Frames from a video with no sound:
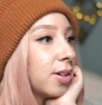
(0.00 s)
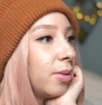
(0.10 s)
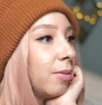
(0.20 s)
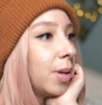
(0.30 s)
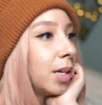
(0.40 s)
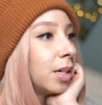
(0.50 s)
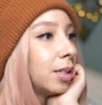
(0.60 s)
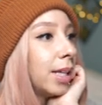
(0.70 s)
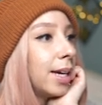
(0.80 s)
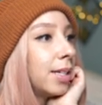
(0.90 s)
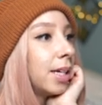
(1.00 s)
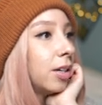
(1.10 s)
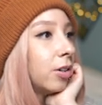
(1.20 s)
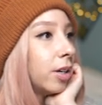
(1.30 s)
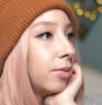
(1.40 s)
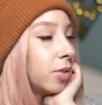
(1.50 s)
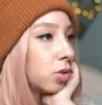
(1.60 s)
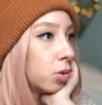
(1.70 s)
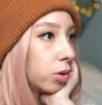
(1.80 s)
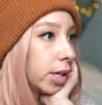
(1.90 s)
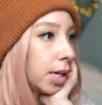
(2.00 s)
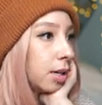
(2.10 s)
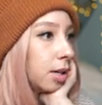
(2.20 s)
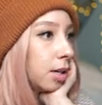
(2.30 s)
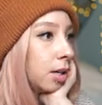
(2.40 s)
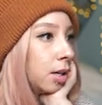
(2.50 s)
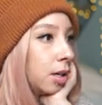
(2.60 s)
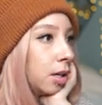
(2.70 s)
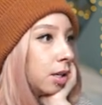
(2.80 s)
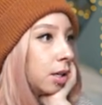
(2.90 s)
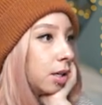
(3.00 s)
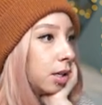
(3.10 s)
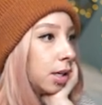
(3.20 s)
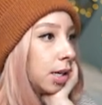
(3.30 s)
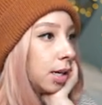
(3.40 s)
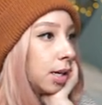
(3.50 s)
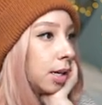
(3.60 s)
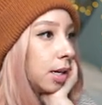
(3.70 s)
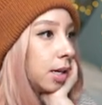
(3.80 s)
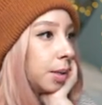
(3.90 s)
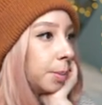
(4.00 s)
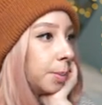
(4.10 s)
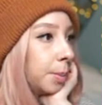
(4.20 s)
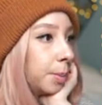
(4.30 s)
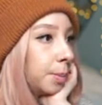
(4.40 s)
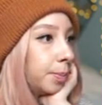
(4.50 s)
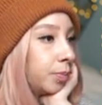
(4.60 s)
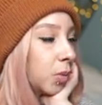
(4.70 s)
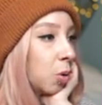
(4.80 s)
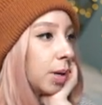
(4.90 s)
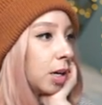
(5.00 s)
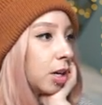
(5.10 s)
that we've been collecting in our inventory. Um, oh my